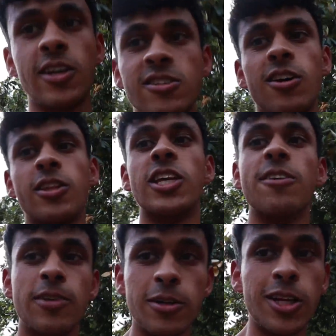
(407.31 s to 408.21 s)
is on
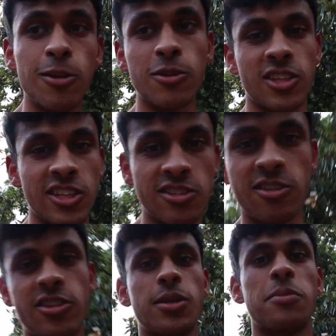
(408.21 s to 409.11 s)
the very
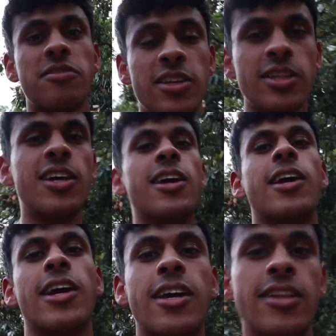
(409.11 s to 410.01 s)
northeastern tip of it,
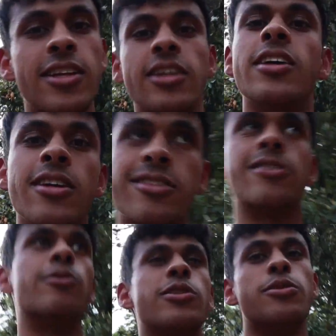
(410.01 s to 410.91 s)
and it
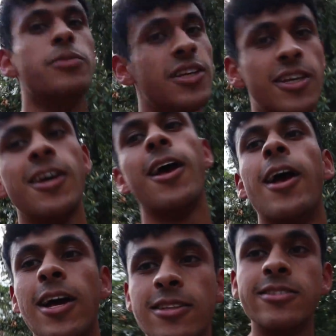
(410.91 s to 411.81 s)
is going to be
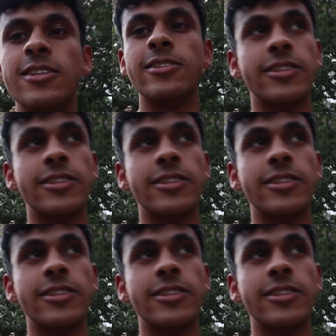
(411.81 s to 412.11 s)
NC